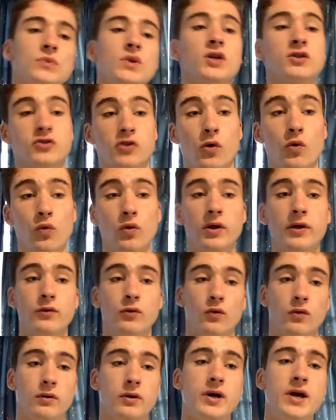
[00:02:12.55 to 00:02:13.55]
So all in
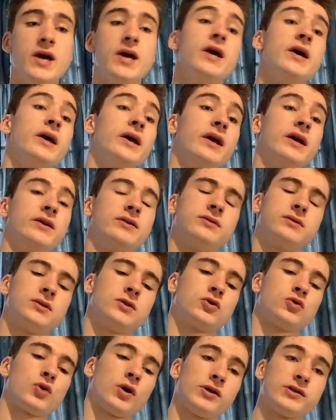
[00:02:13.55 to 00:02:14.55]
all, it
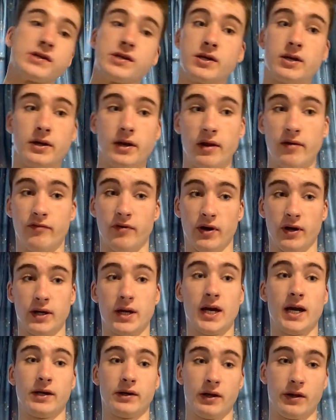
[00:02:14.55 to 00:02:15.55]
tries to deliver,
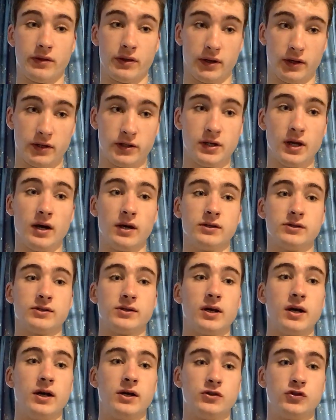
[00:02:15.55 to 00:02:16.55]
and I think does,
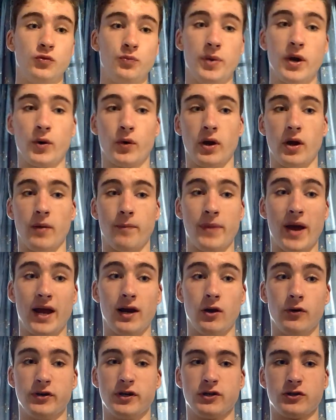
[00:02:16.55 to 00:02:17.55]
a superior
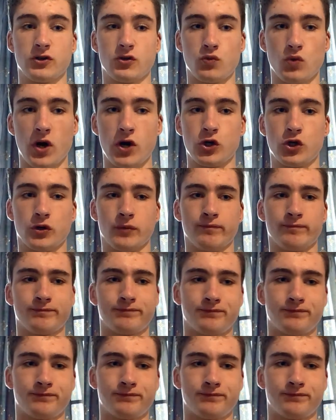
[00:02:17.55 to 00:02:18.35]
payload integration.